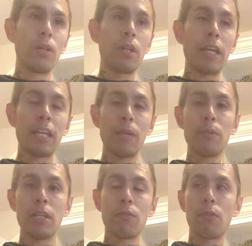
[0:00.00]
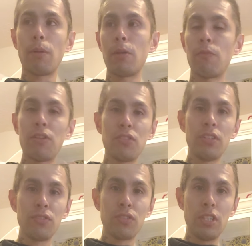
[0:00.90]
I came here with my
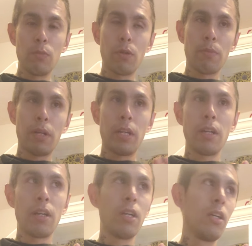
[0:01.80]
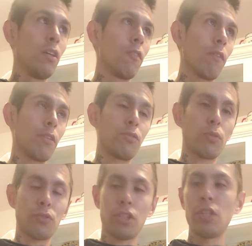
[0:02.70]
residency, with a
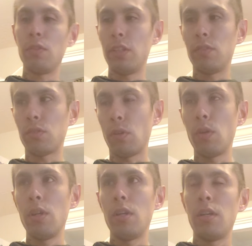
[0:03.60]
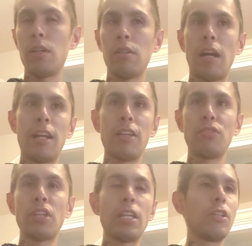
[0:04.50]
social security. So, and I
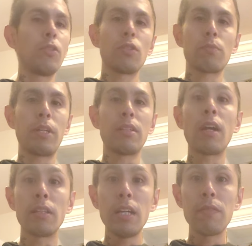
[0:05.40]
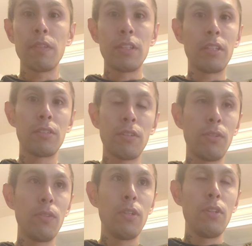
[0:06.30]
stayed in New York my entire life, and
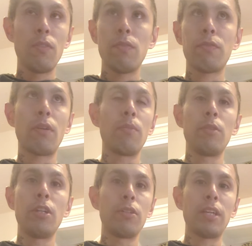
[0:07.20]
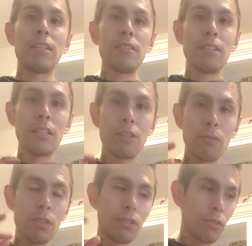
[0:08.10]
until from
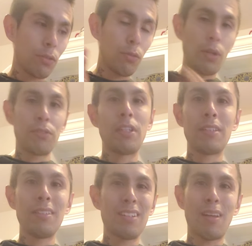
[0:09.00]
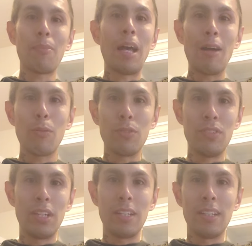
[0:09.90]
1993 until 2019, I was
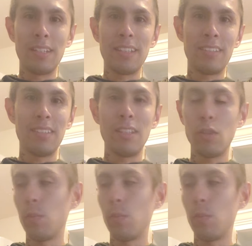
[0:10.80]
done. That's it, no